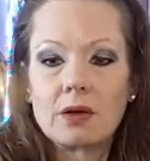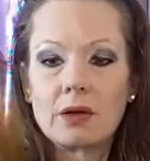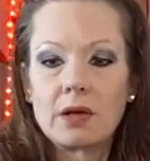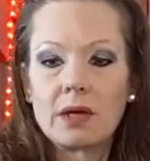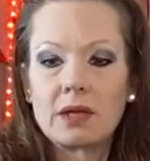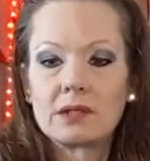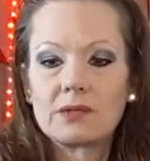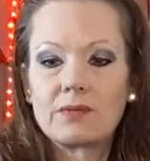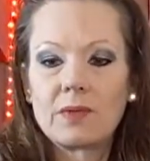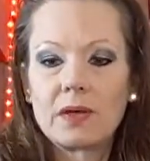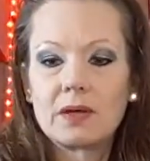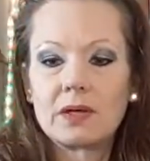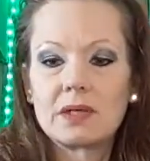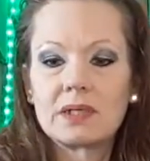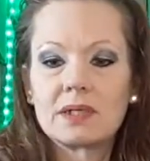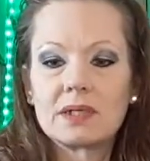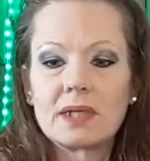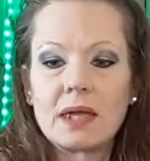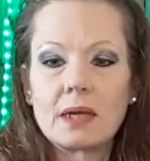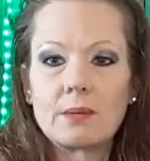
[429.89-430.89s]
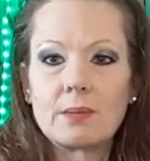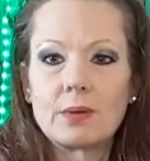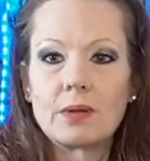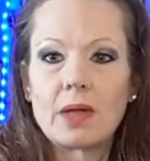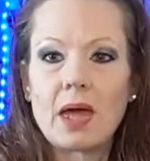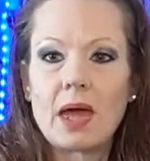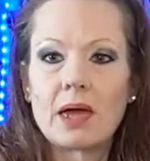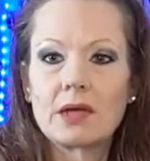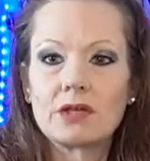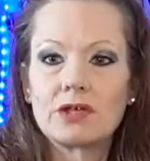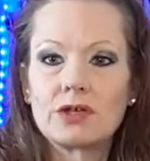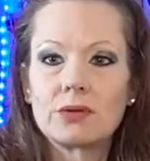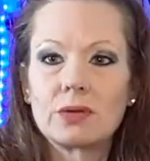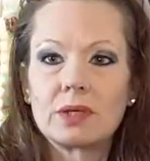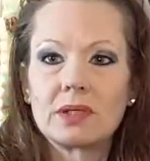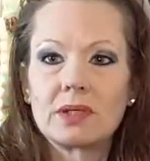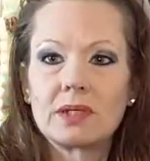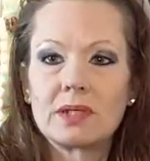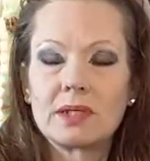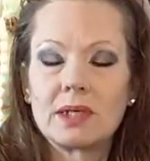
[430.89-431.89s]
It is very stable. As you
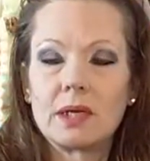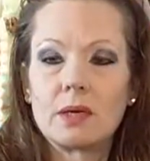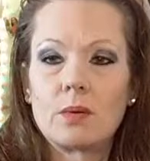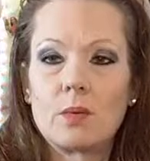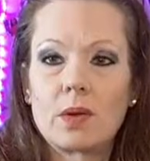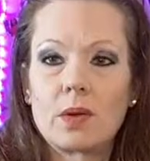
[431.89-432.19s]
can see,